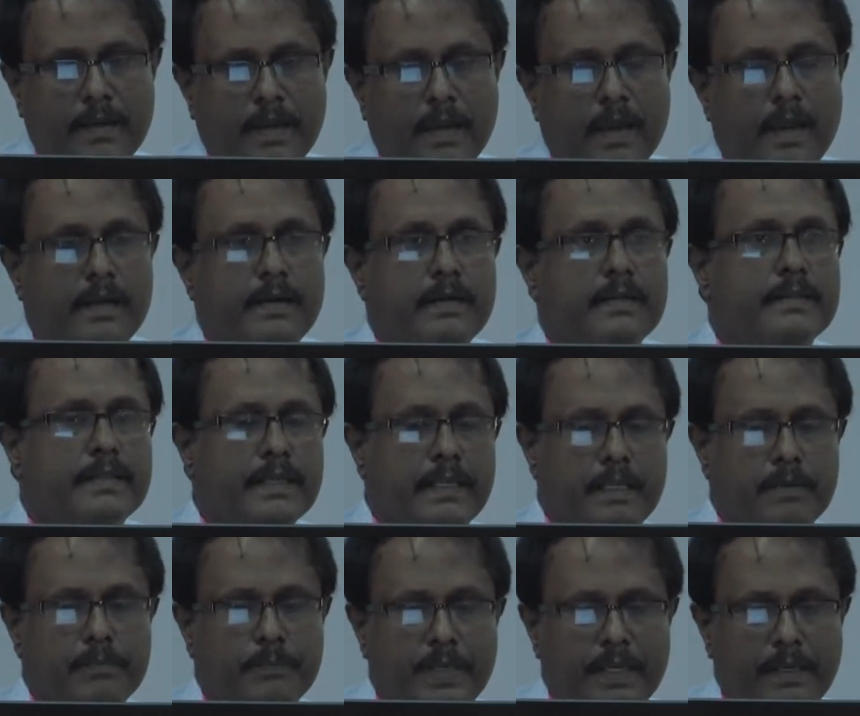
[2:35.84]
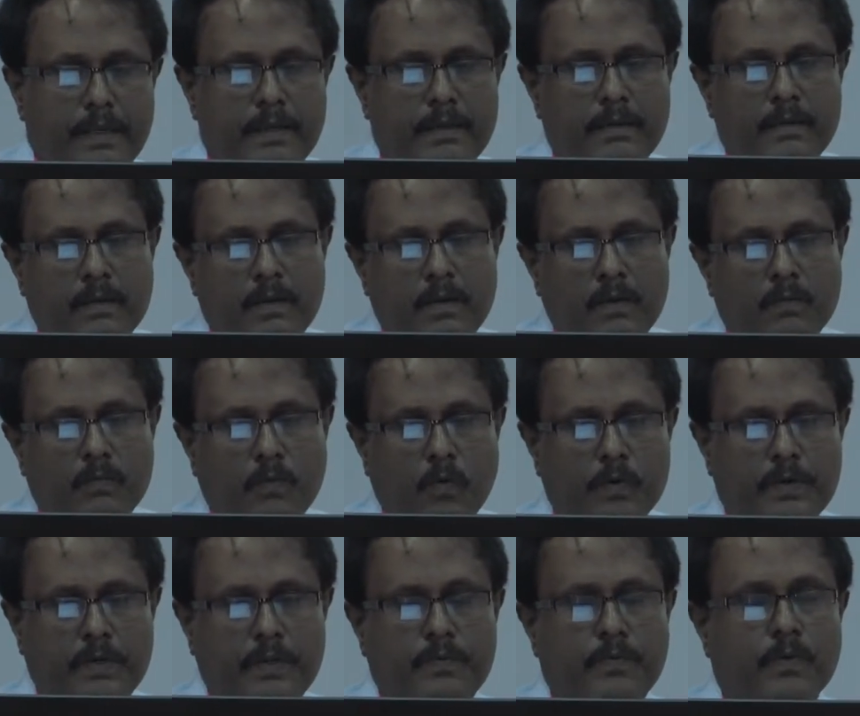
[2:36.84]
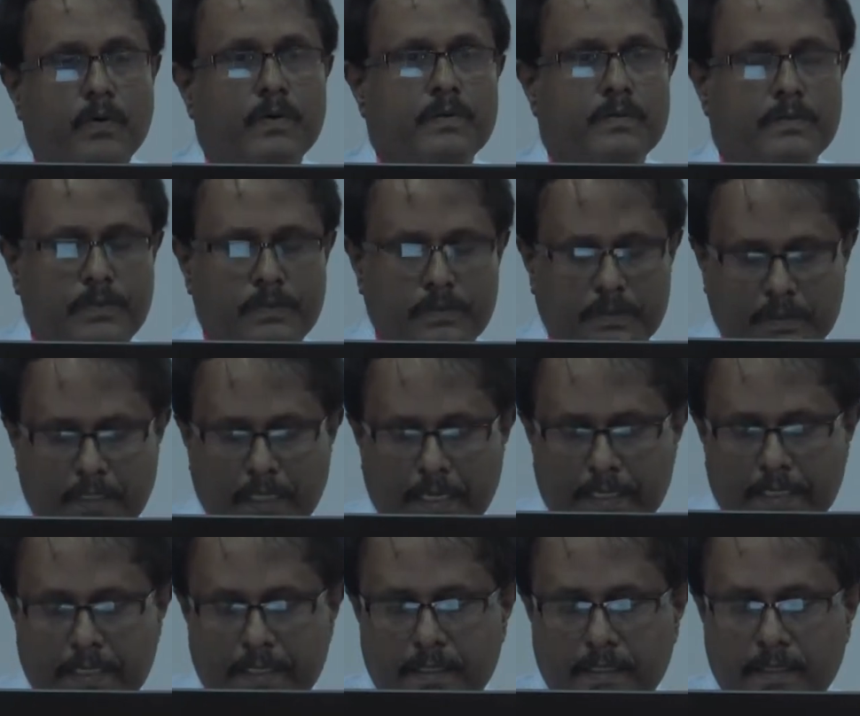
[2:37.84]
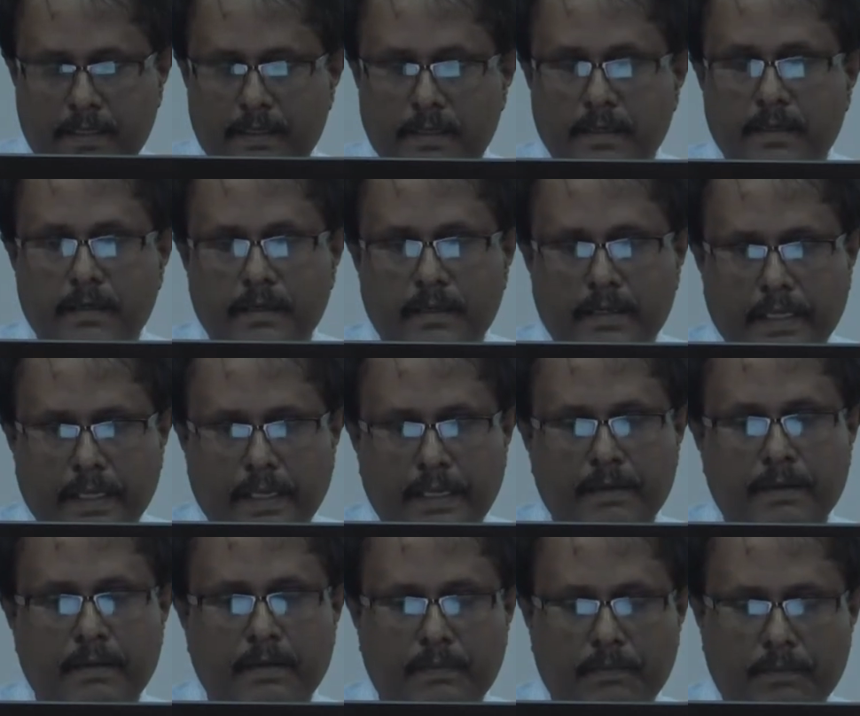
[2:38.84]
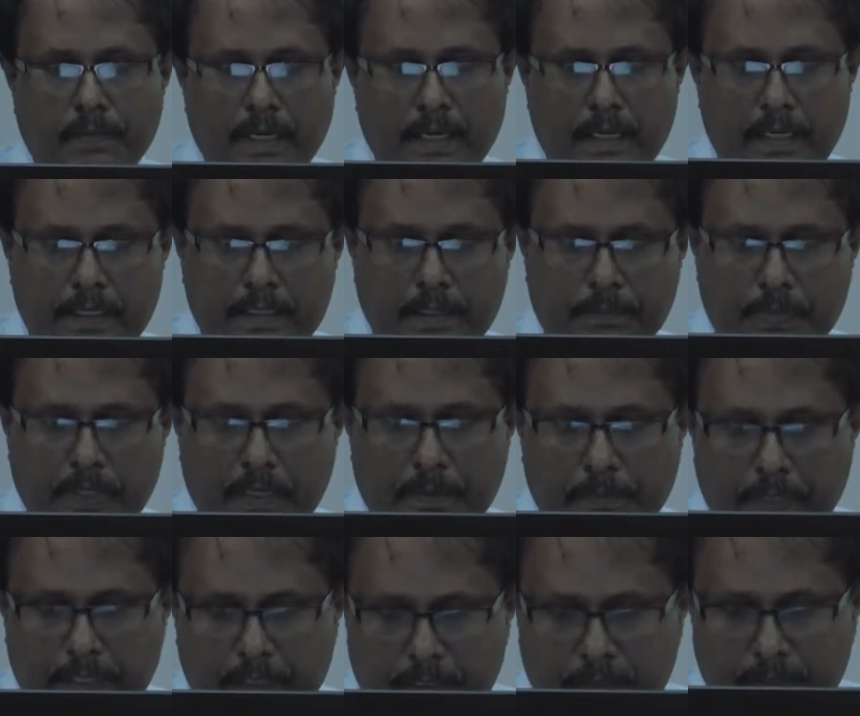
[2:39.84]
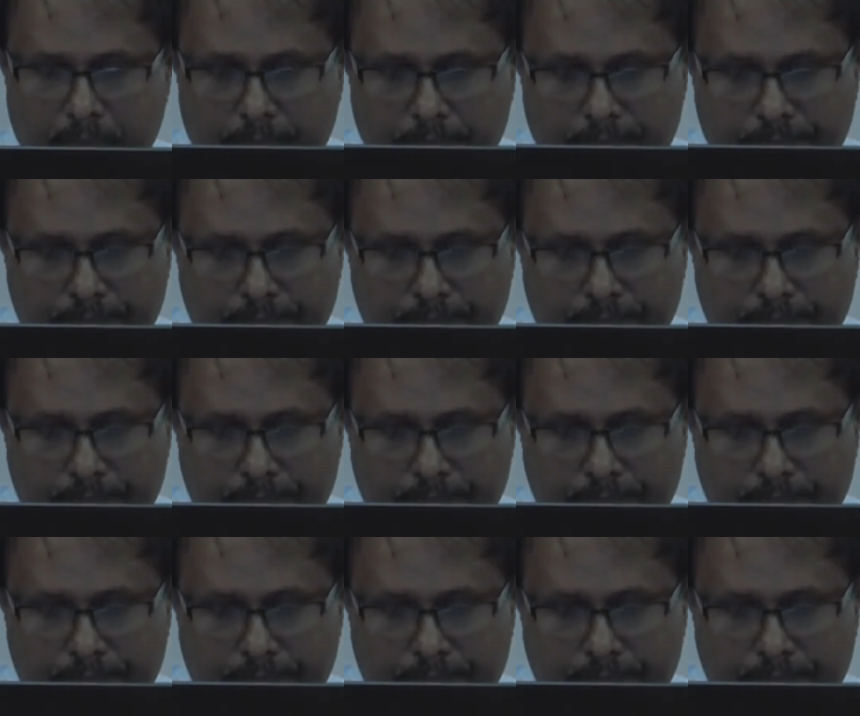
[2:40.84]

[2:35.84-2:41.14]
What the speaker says: and 3B 44 to 30 milliliter per minute.